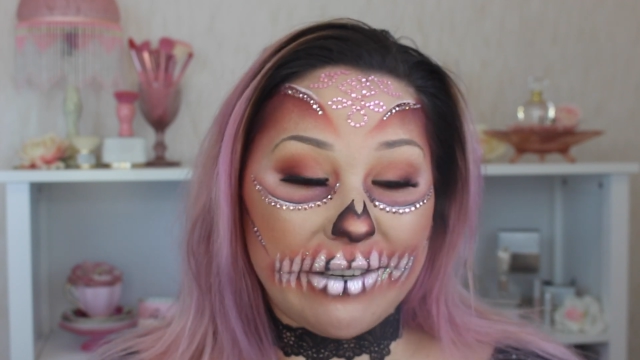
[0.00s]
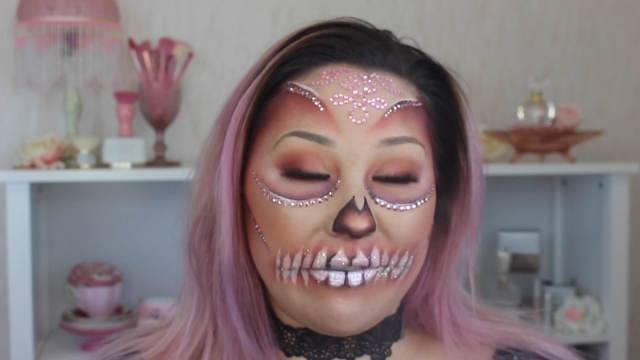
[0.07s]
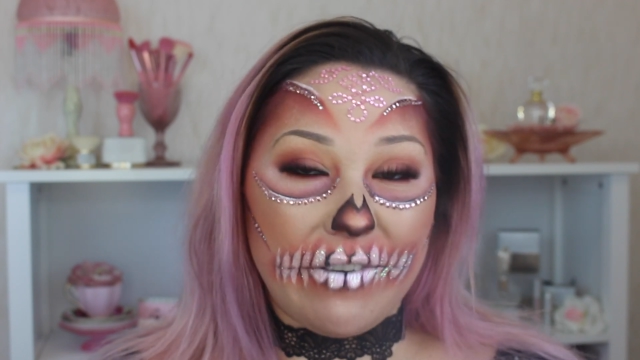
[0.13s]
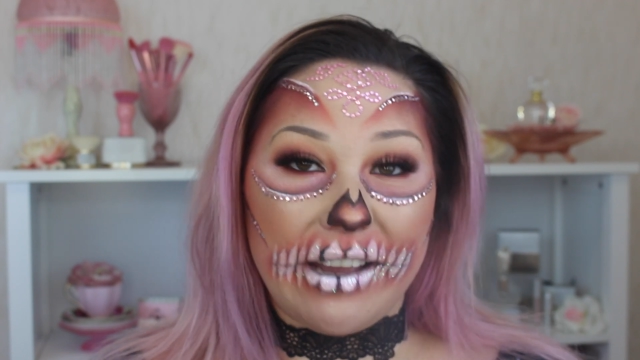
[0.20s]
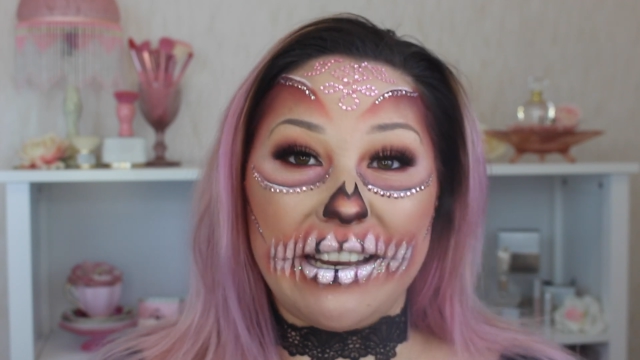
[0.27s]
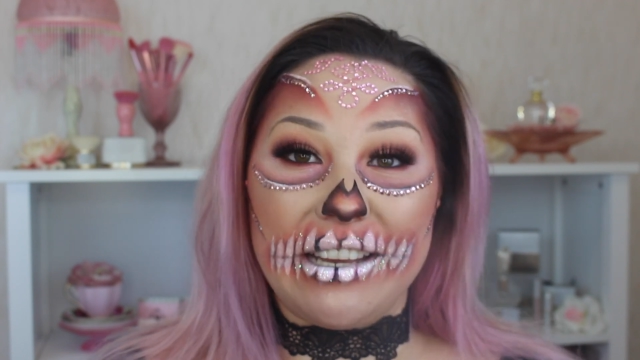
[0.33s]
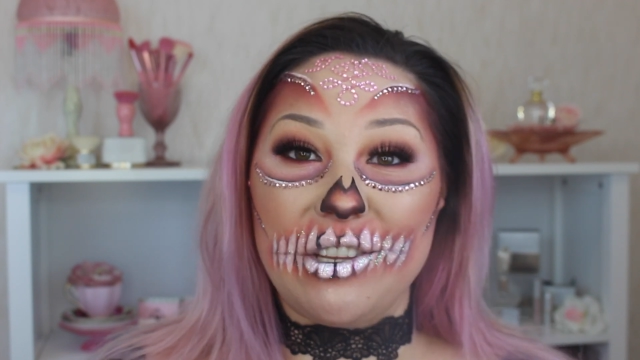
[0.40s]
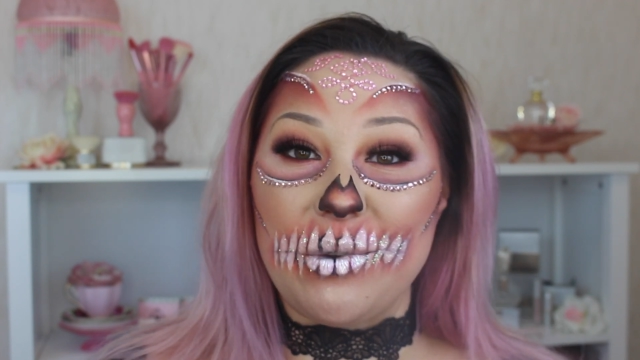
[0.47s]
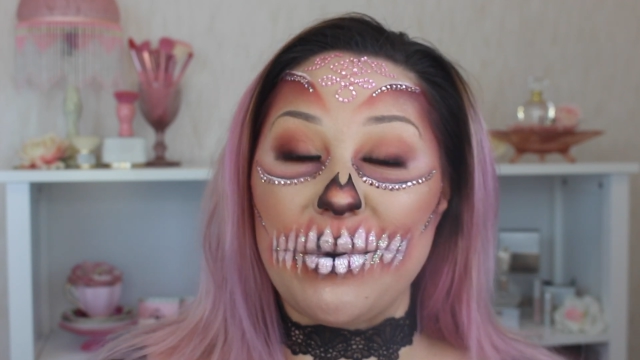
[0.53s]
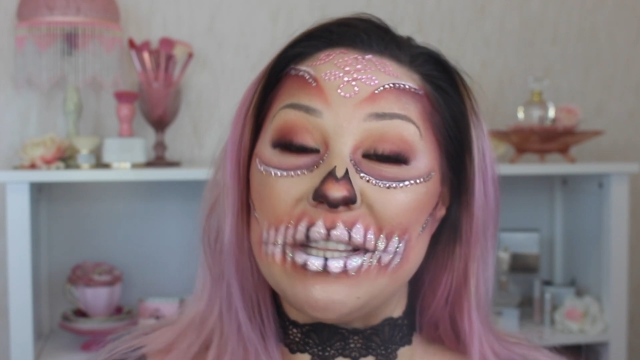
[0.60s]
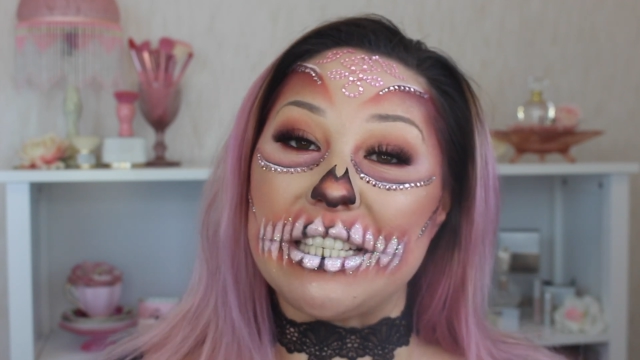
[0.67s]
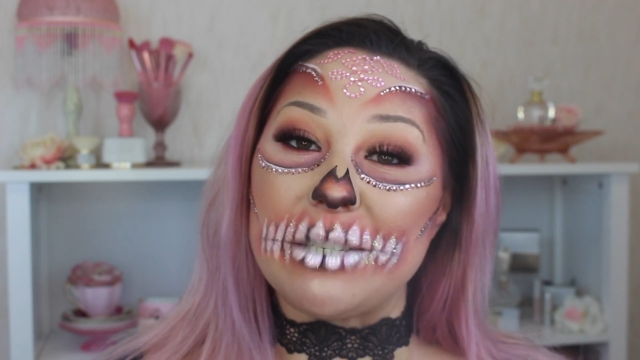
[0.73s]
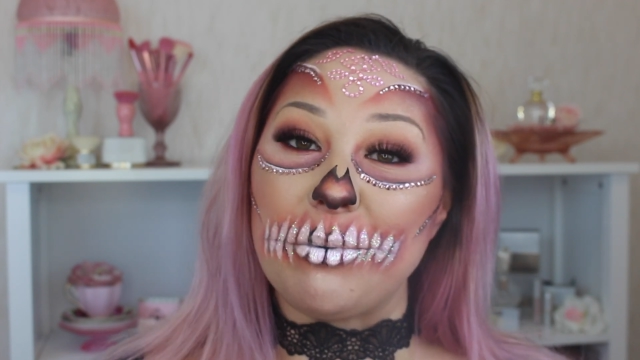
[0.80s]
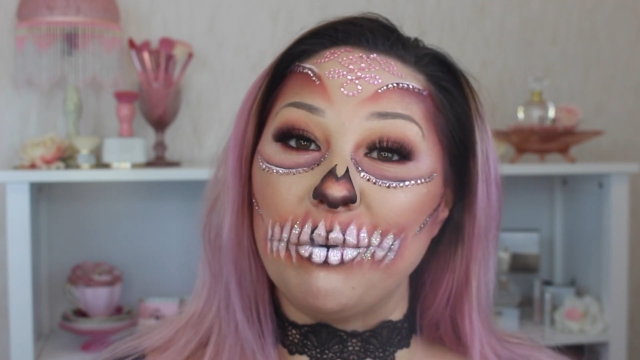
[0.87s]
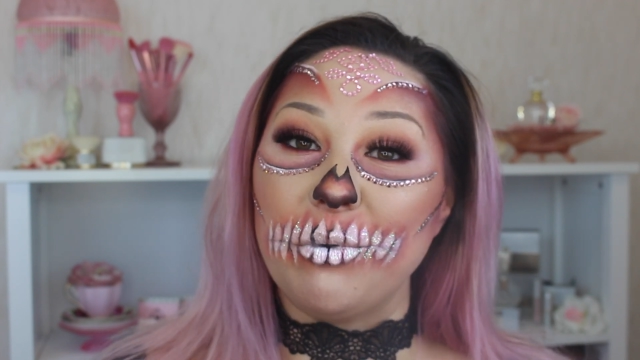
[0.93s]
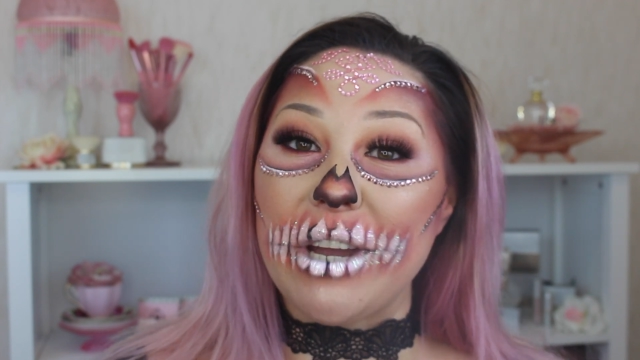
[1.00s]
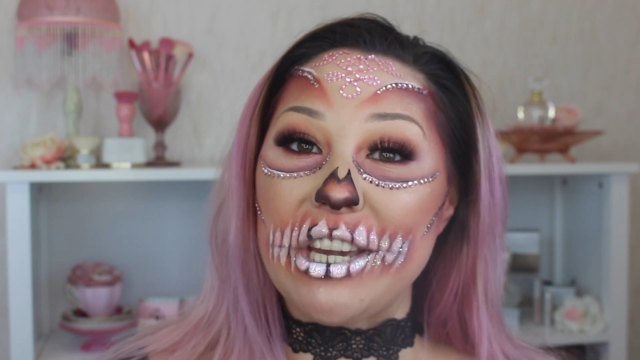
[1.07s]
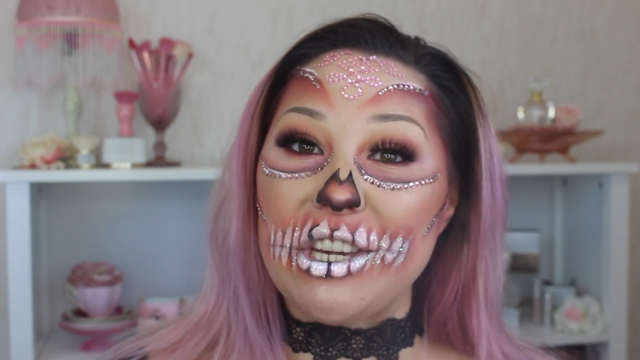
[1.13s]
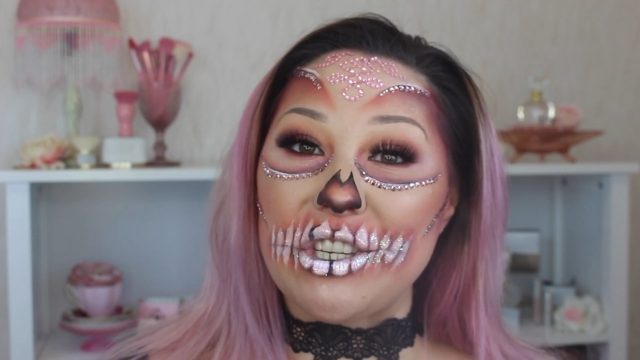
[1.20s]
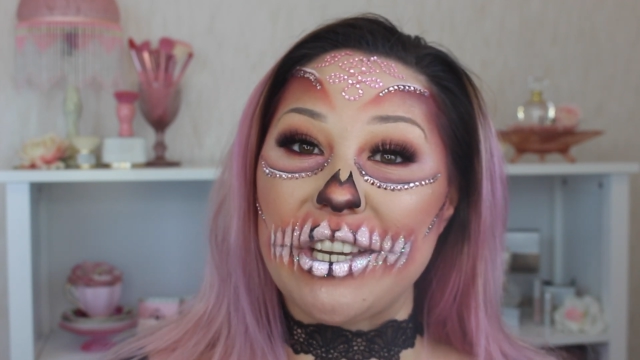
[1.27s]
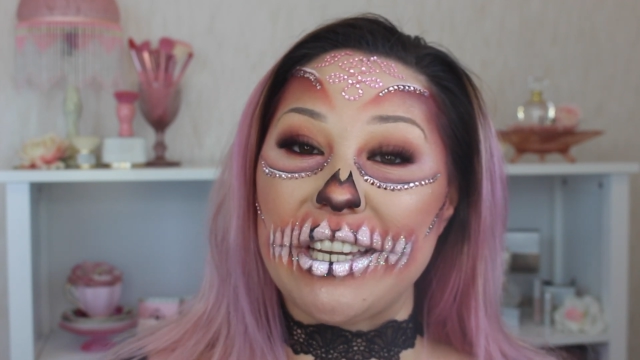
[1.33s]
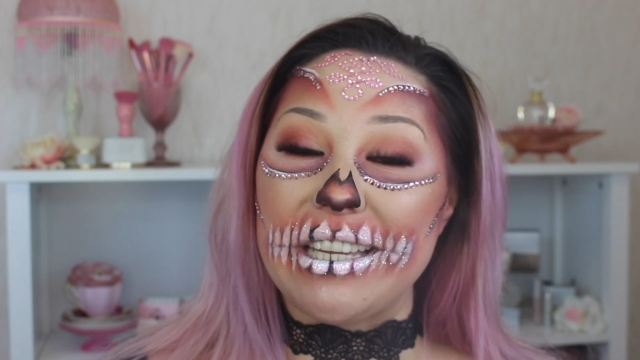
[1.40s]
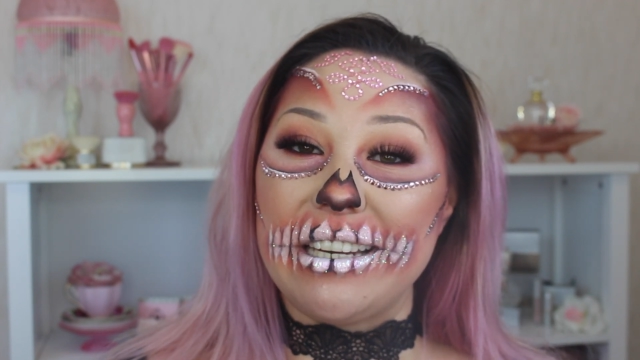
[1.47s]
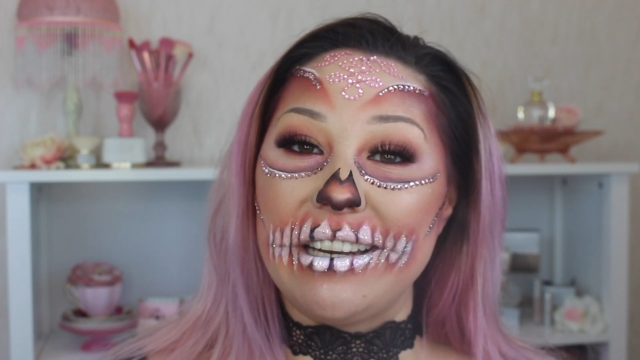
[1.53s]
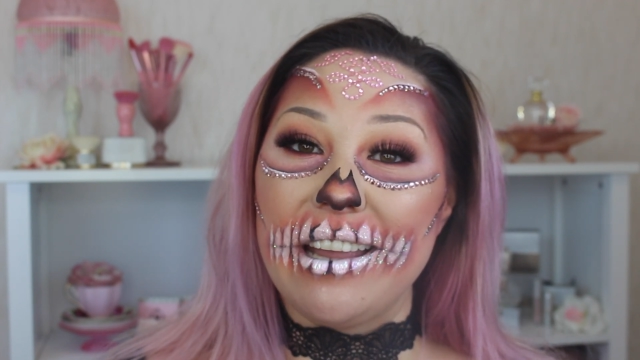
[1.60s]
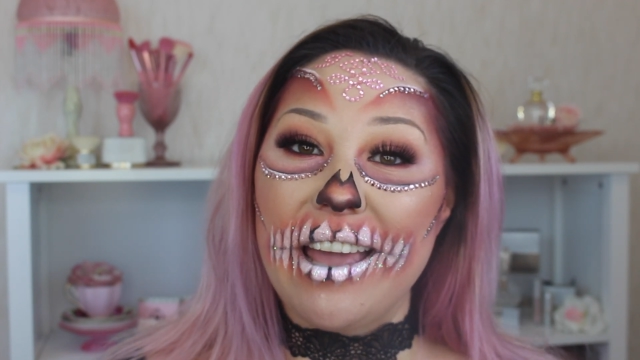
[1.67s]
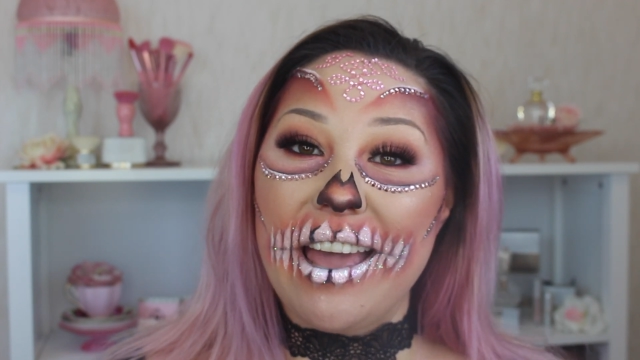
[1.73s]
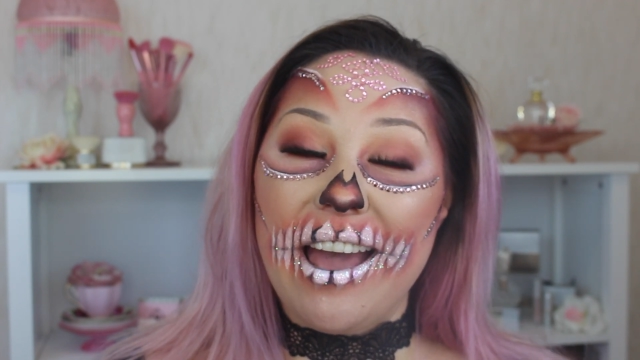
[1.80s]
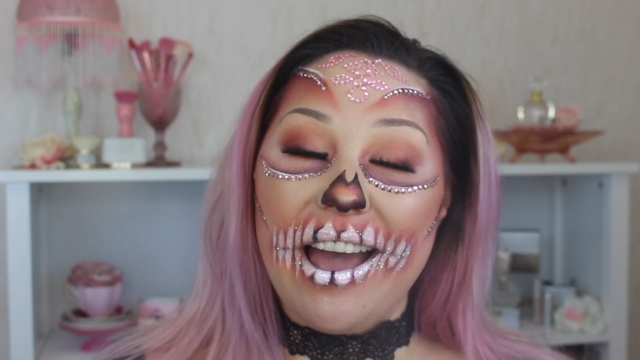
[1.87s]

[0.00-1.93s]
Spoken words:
and finding new inspiration.